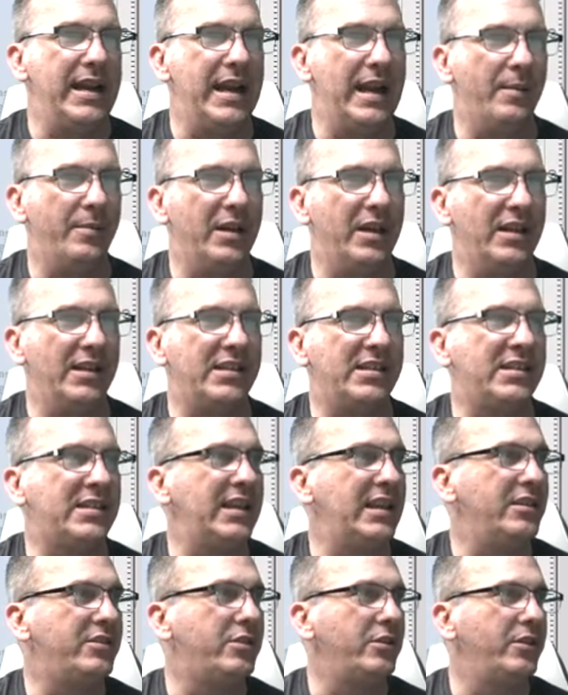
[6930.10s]
I'm going to
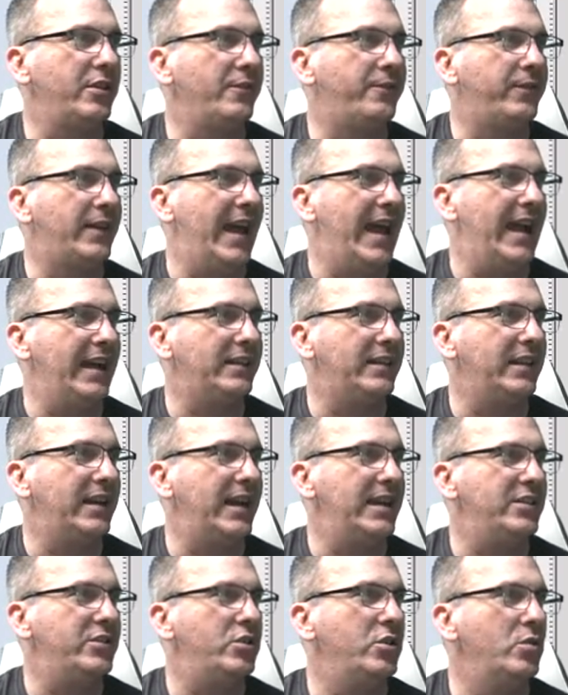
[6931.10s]
center the flag that I
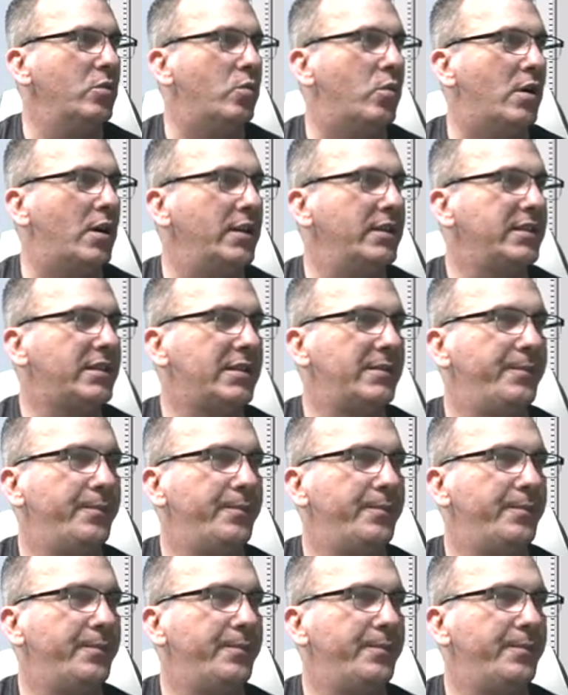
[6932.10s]
do want.